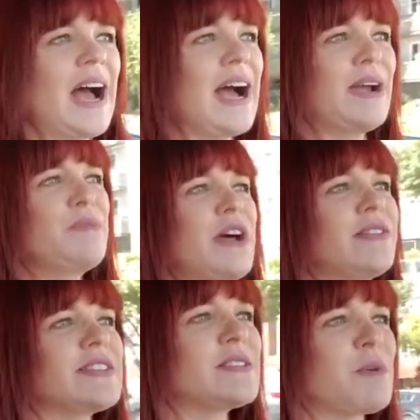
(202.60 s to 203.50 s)
I'm not
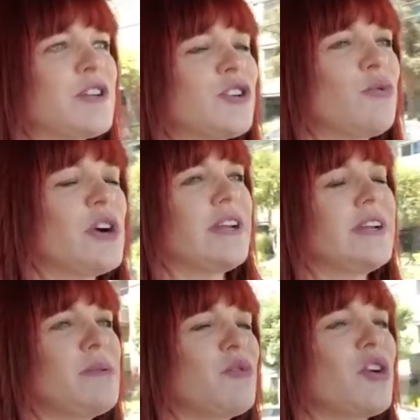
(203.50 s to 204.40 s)
the special one
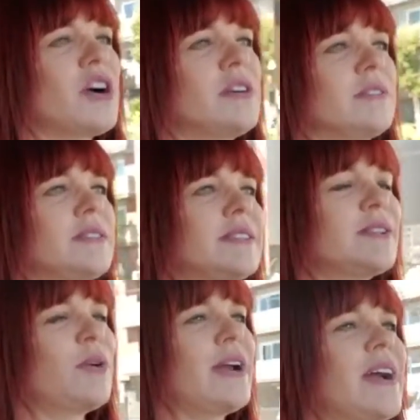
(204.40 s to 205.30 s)
anymore.
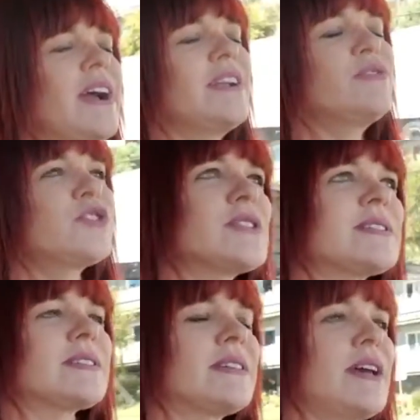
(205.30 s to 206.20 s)
So I kind of
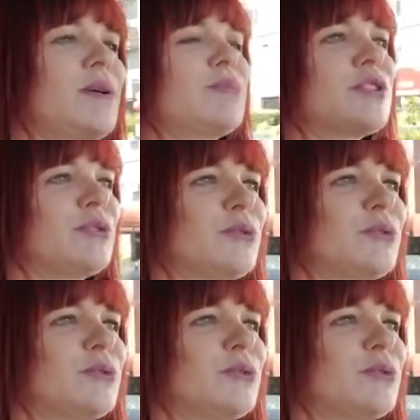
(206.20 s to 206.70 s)
just came to...